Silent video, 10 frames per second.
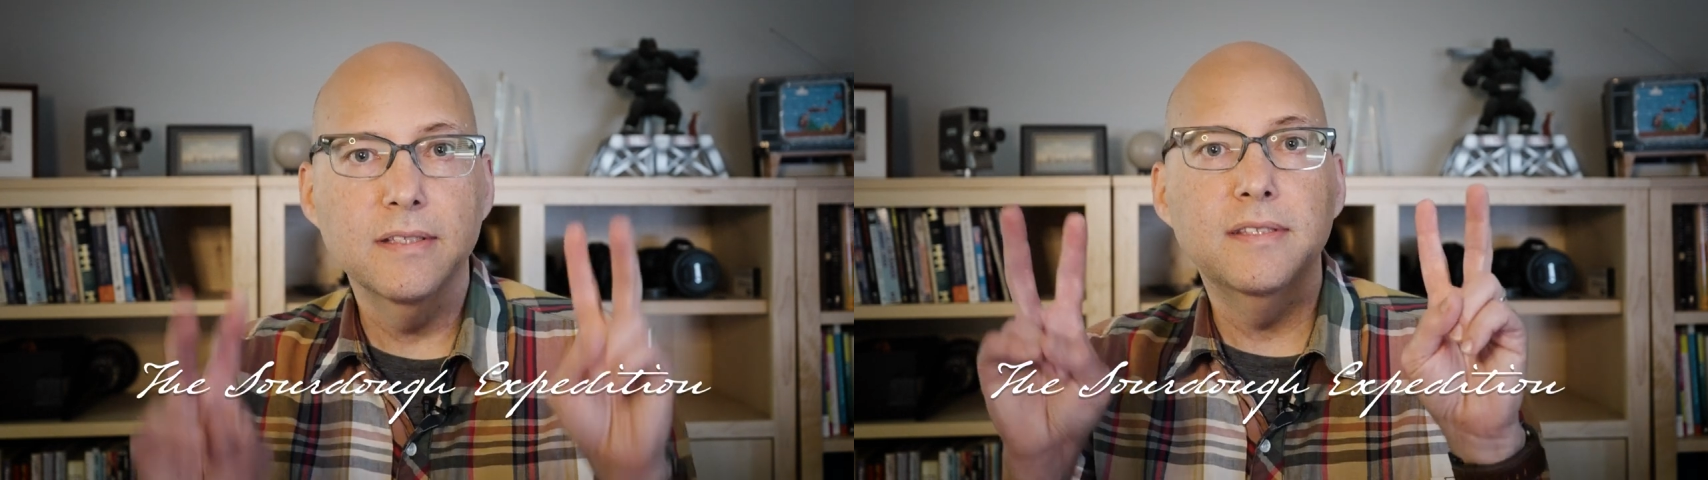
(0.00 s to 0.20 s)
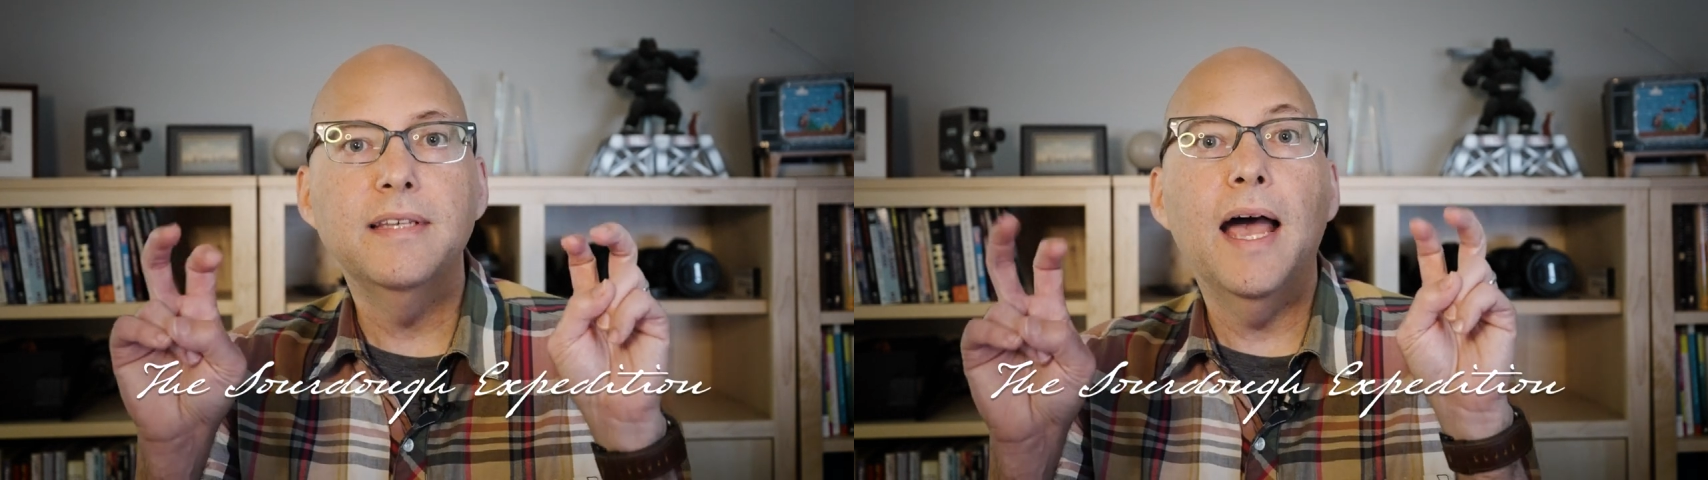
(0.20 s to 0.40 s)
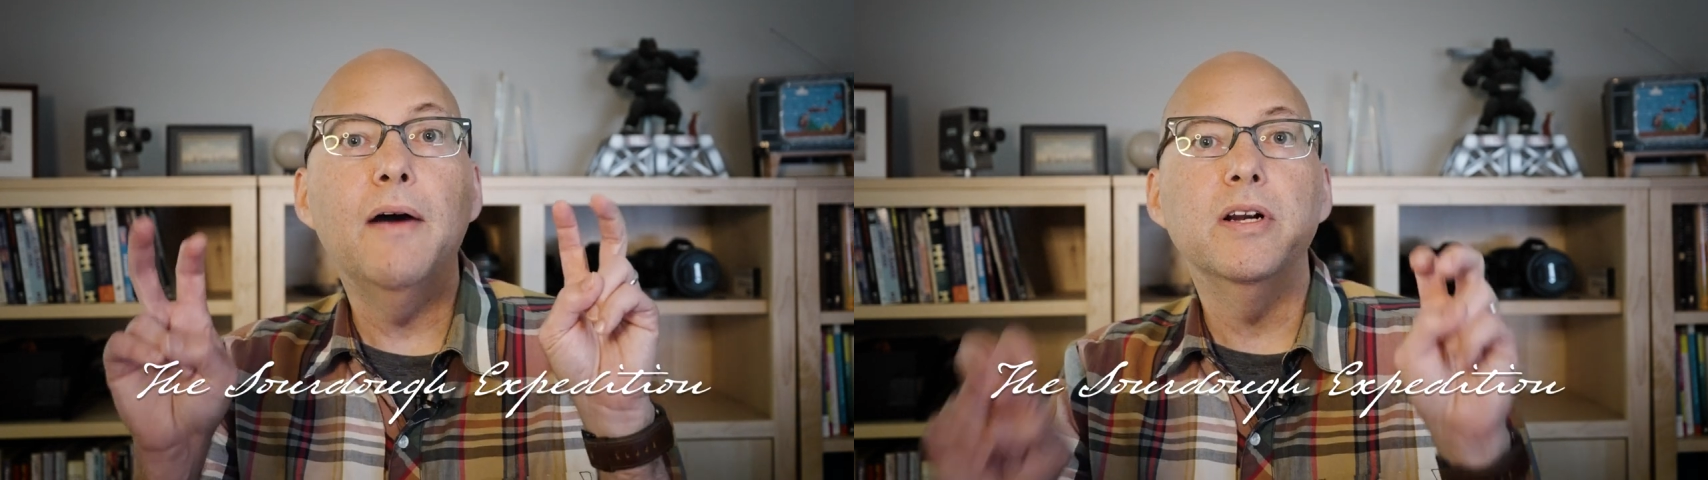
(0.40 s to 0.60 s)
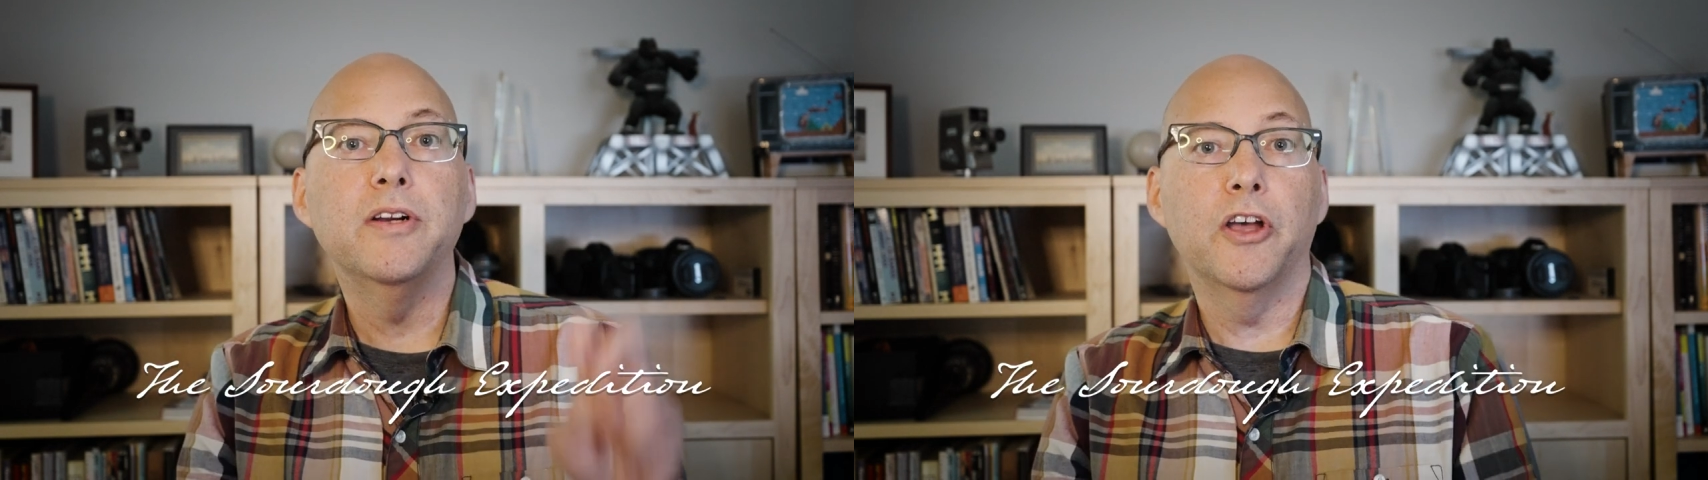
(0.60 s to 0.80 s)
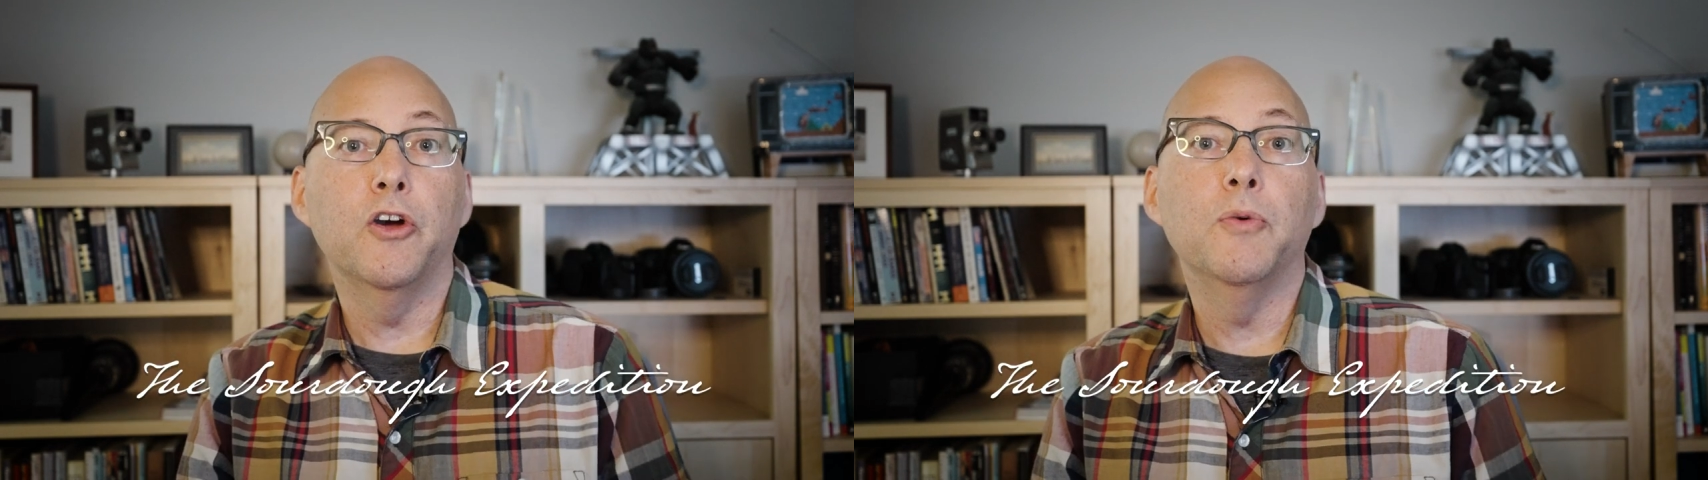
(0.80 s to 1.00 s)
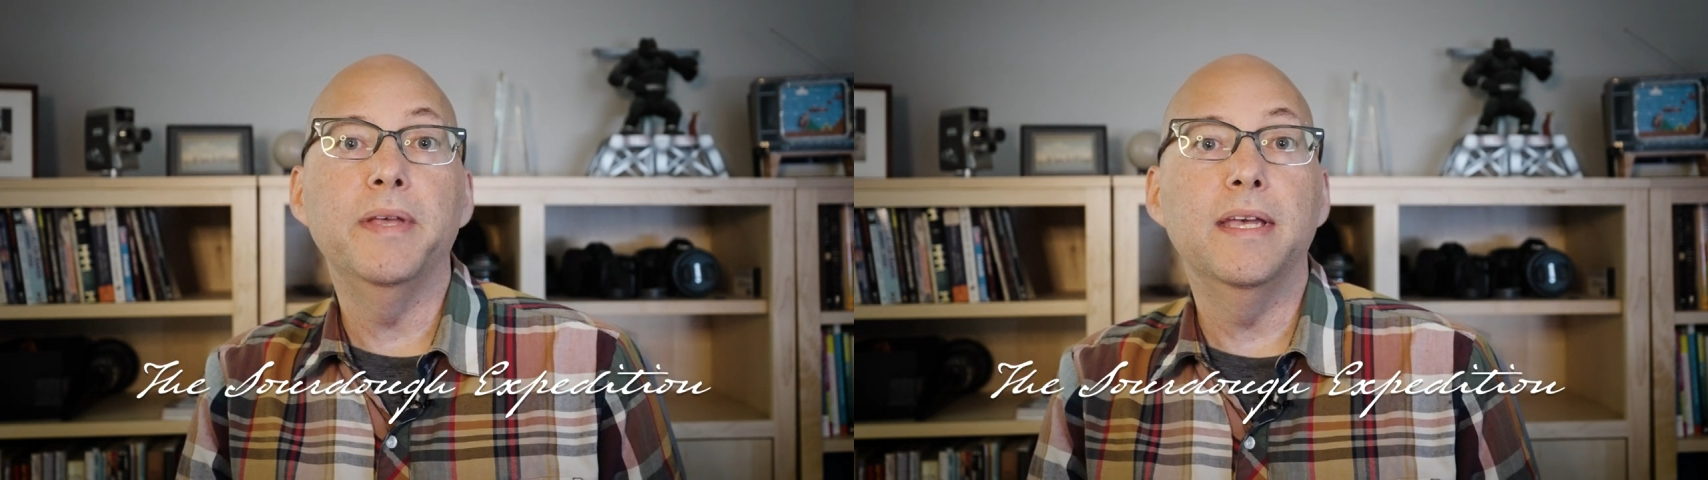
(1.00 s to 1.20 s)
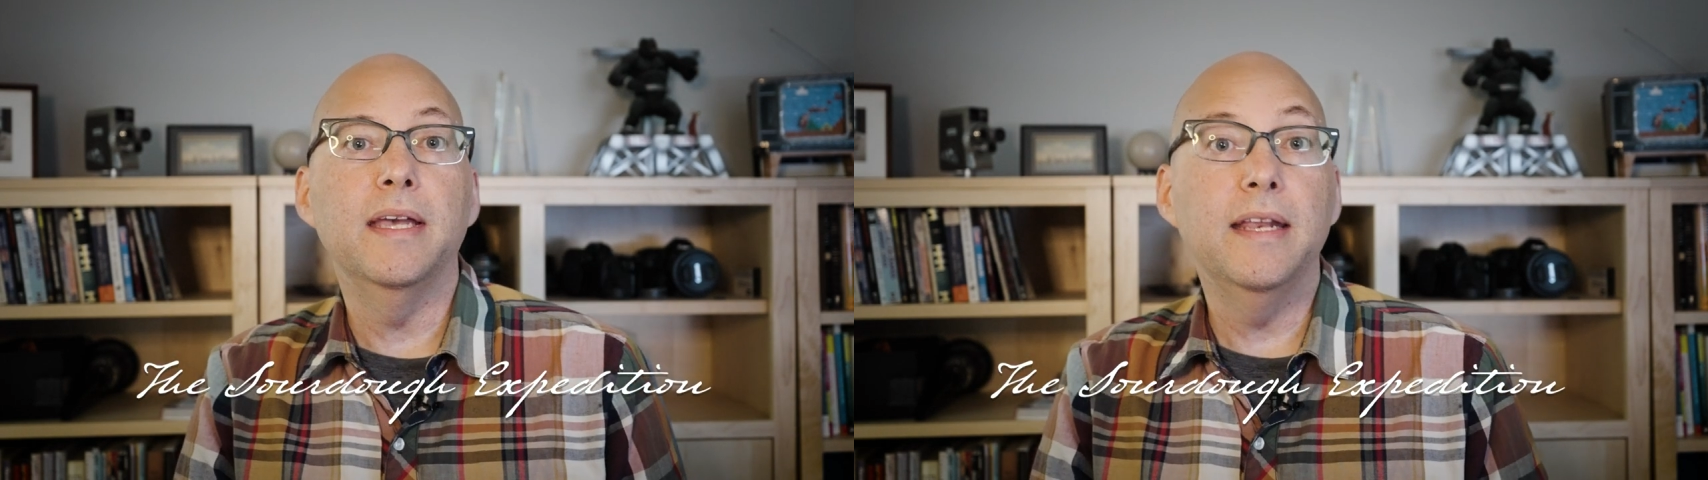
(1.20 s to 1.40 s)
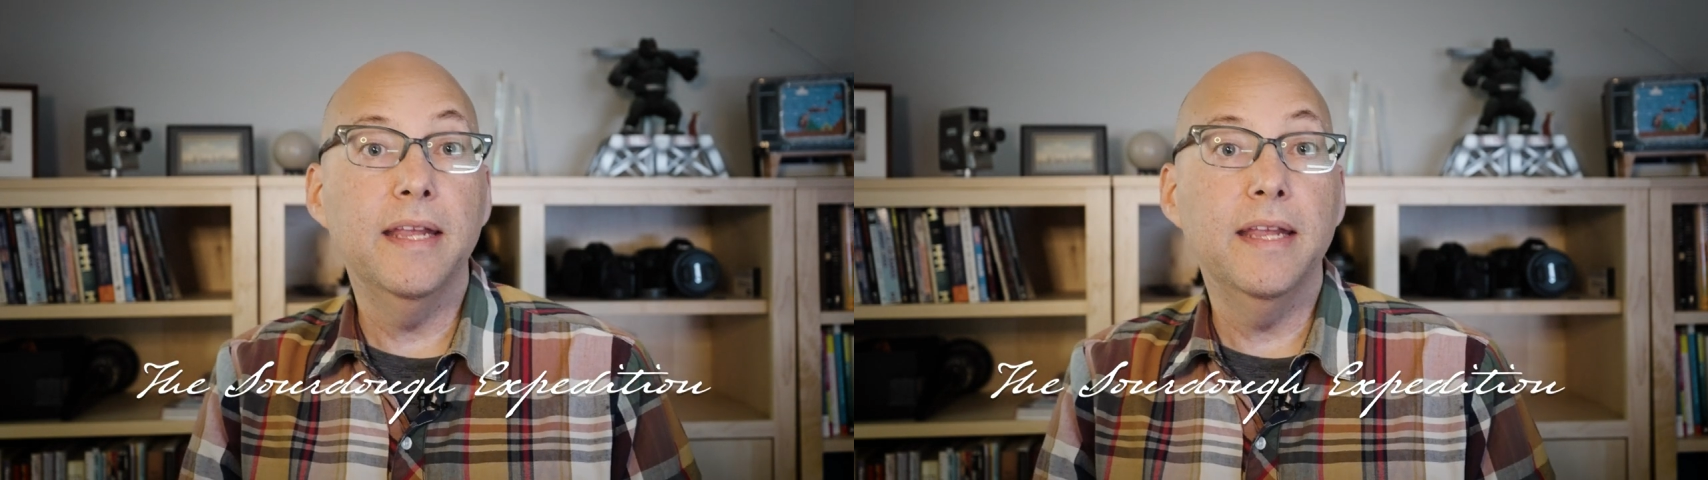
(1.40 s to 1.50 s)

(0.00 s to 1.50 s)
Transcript: sourdough being a